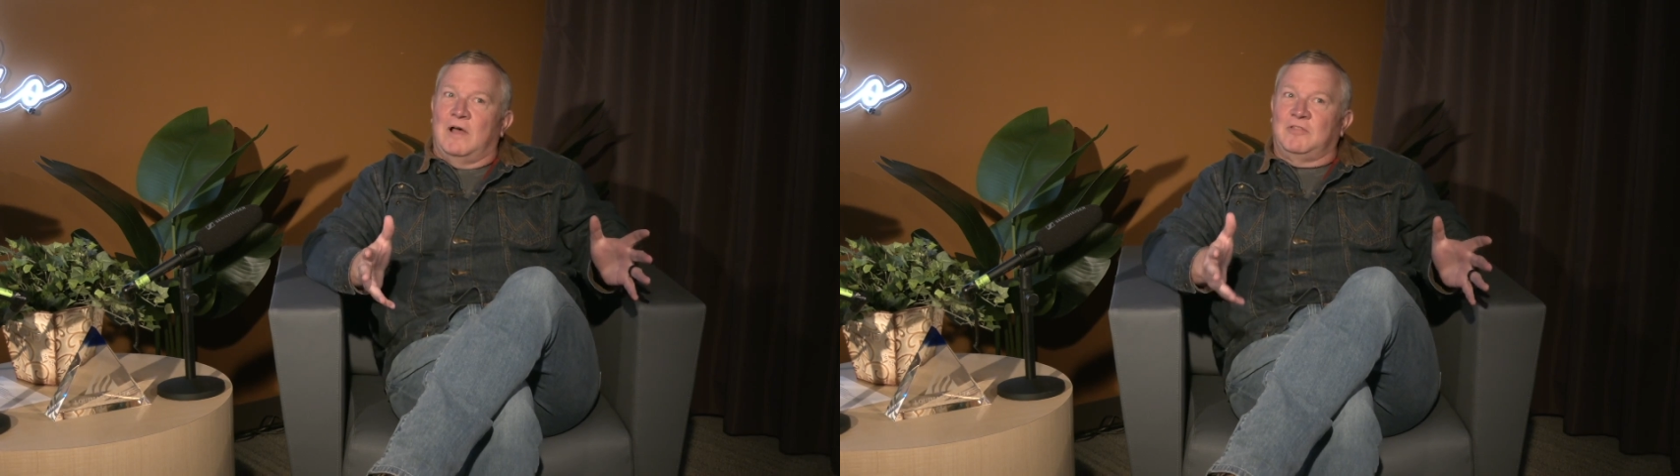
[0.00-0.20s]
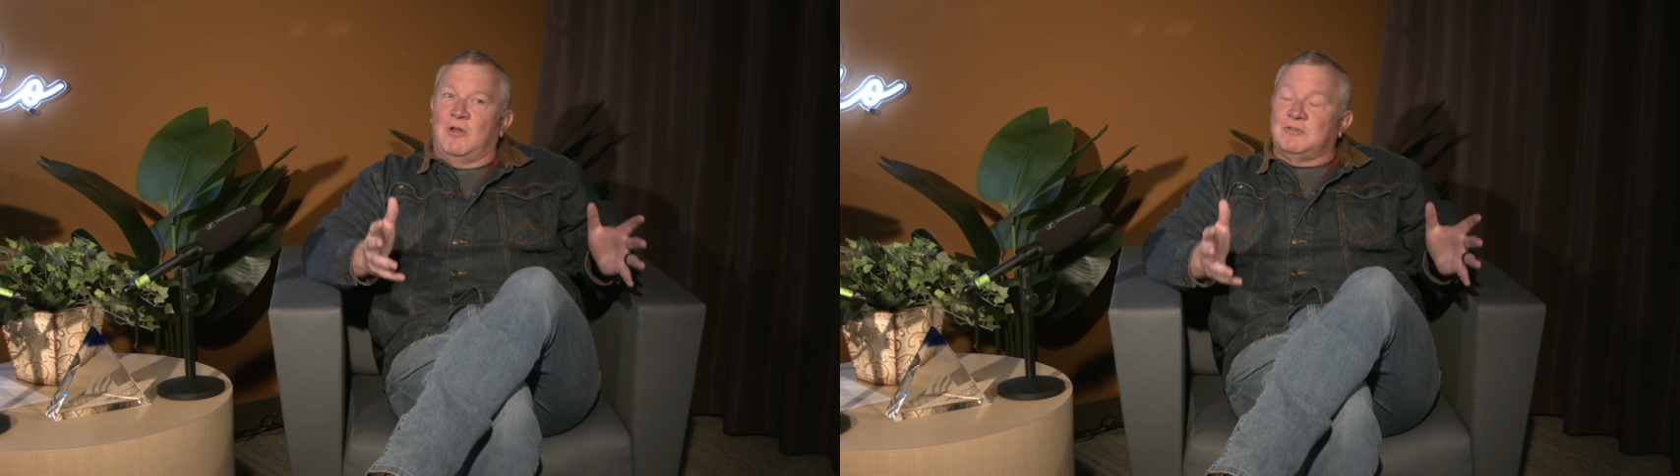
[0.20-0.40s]

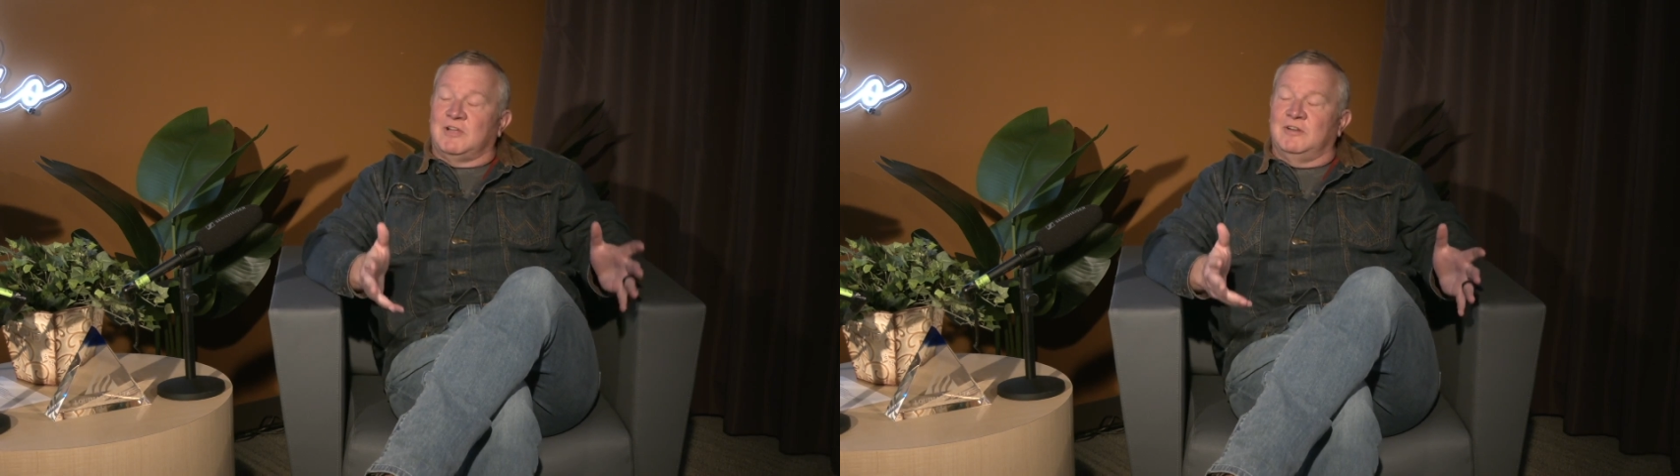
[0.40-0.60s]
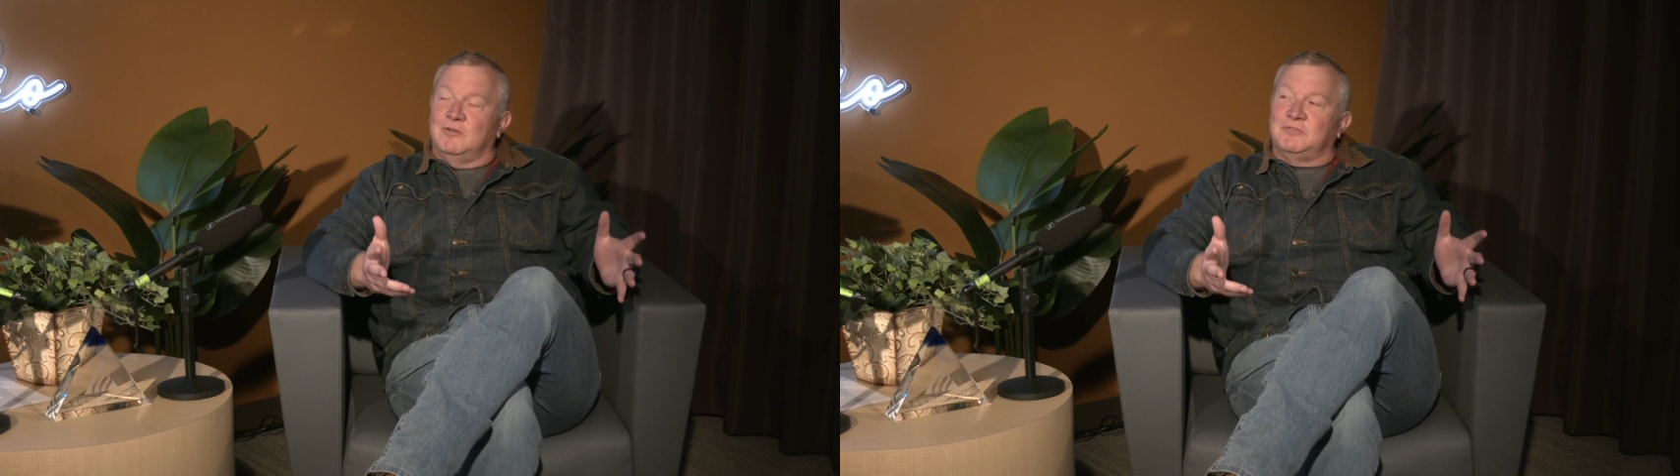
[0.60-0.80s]
I thought I was
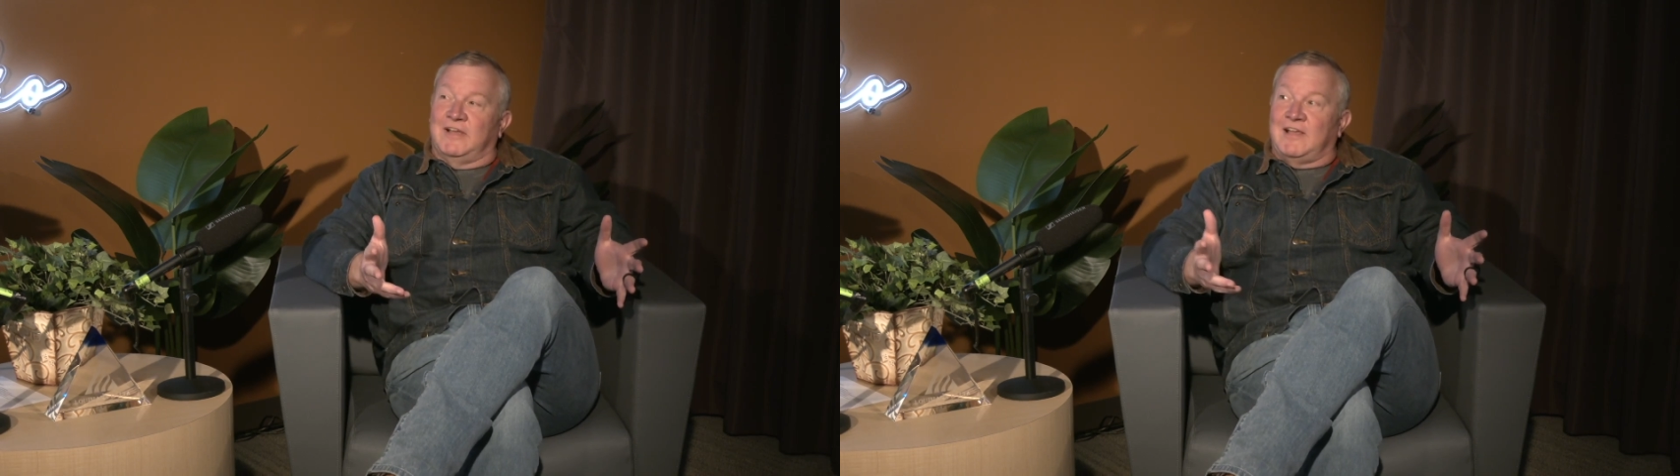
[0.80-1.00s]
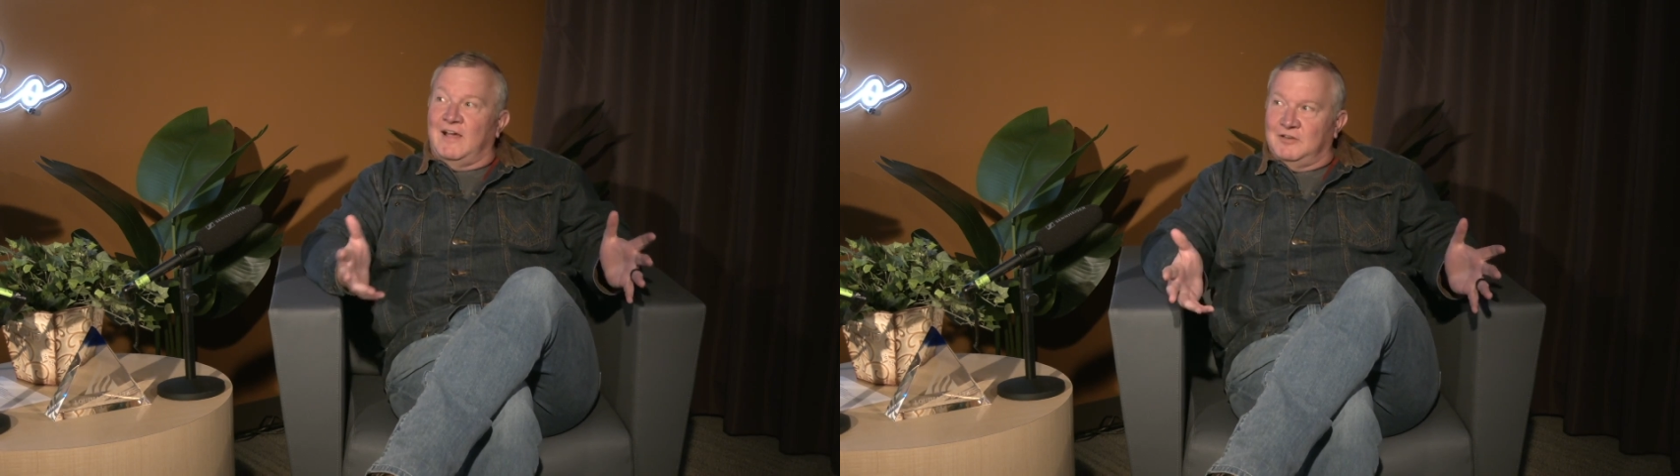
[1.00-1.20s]
going to do
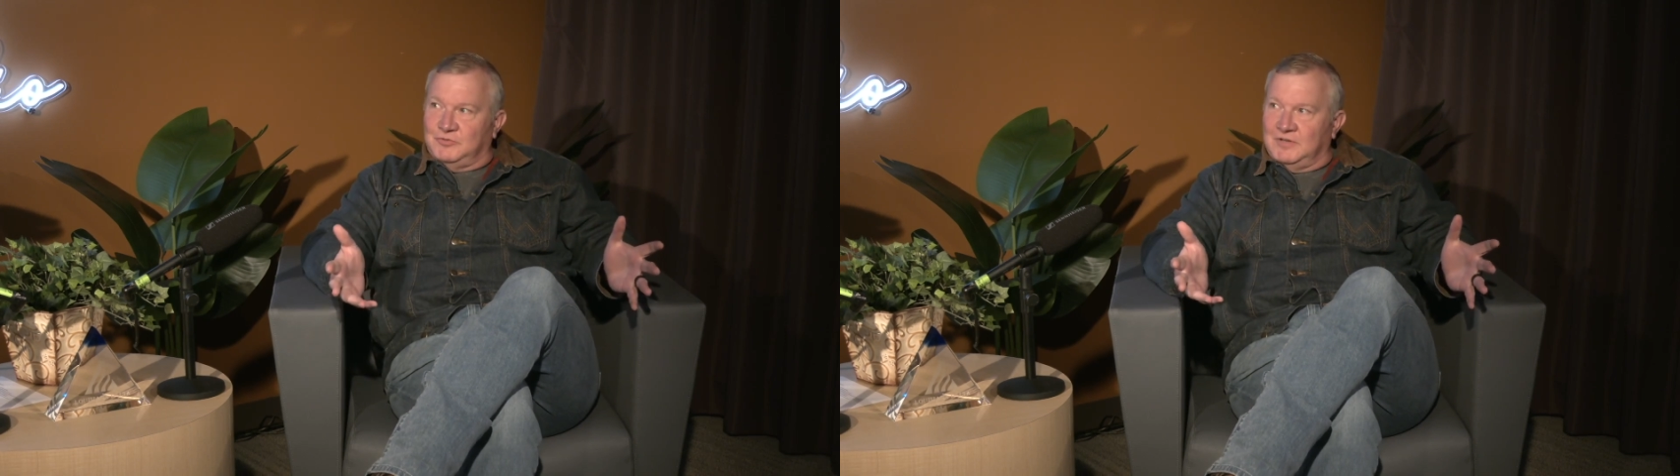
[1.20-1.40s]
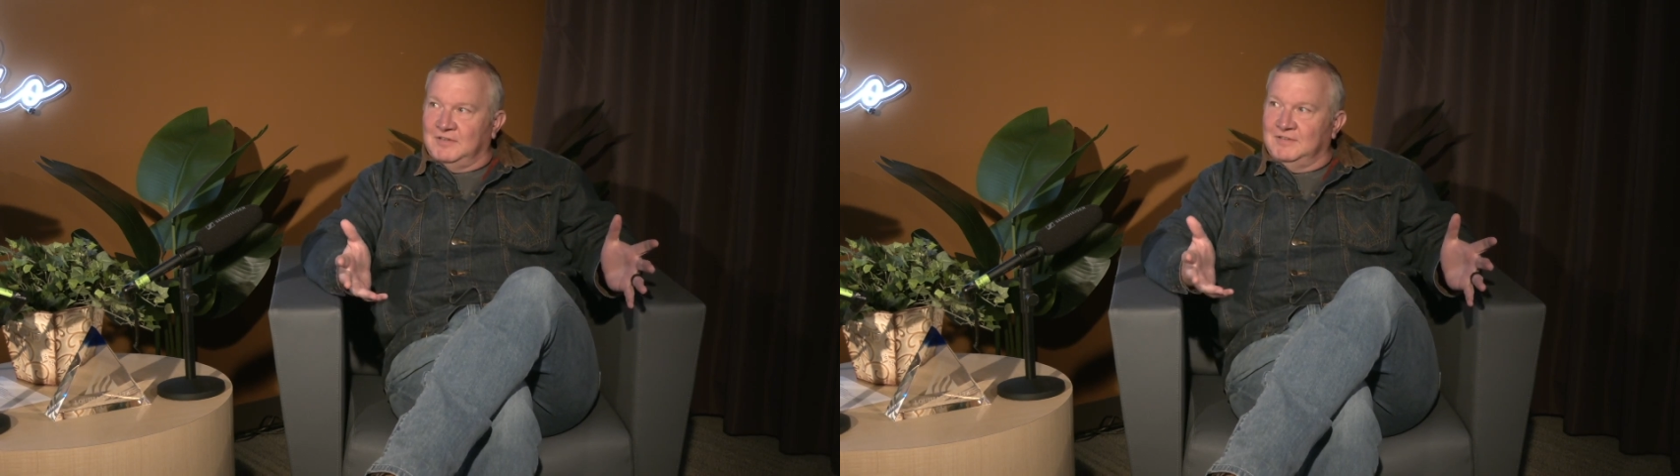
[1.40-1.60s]
psychiatry.